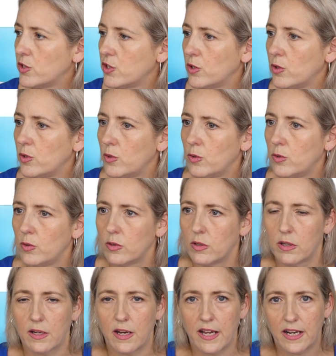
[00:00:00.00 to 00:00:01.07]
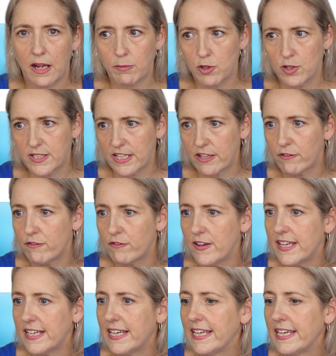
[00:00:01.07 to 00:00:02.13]
to, and I'm using
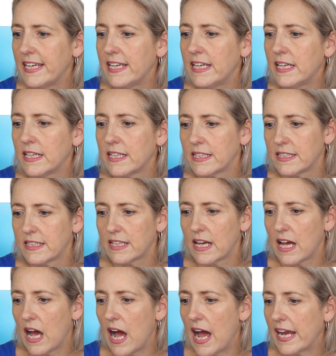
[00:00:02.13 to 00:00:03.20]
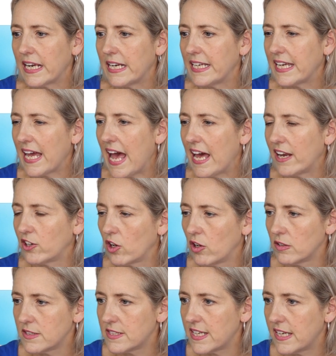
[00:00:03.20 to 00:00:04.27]
Feedly. I click add
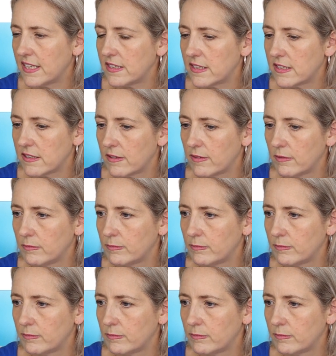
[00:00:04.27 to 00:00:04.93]
content.